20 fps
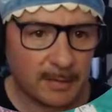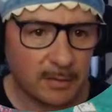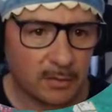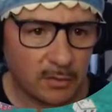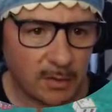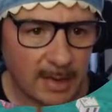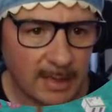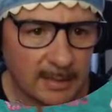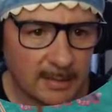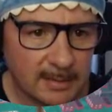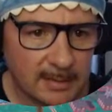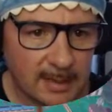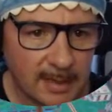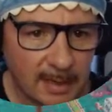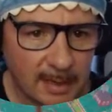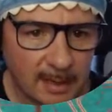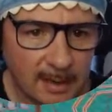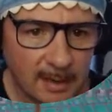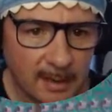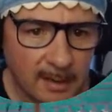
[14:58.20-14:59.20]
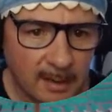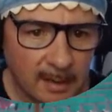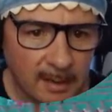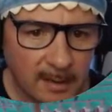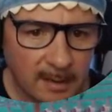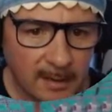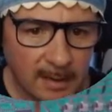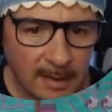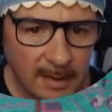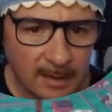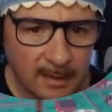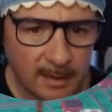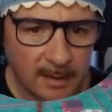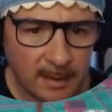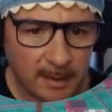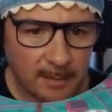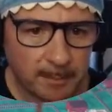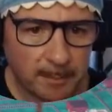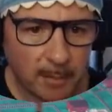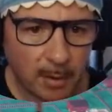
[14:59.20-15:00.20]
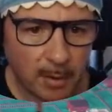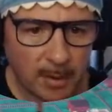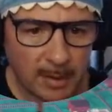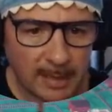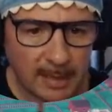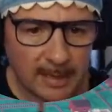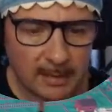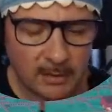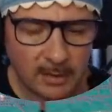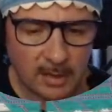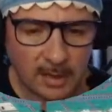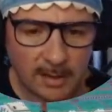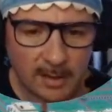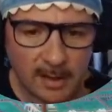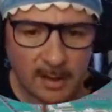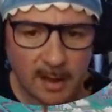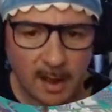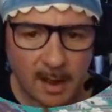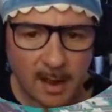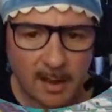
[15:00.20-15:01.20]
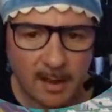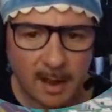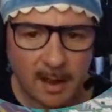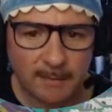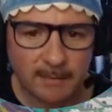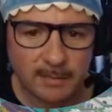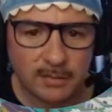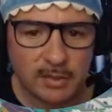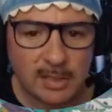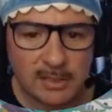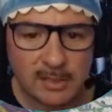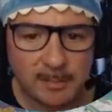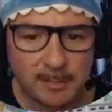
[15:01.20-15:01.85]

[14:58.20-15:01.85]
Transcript: trains that are blocking each other. I've adjusted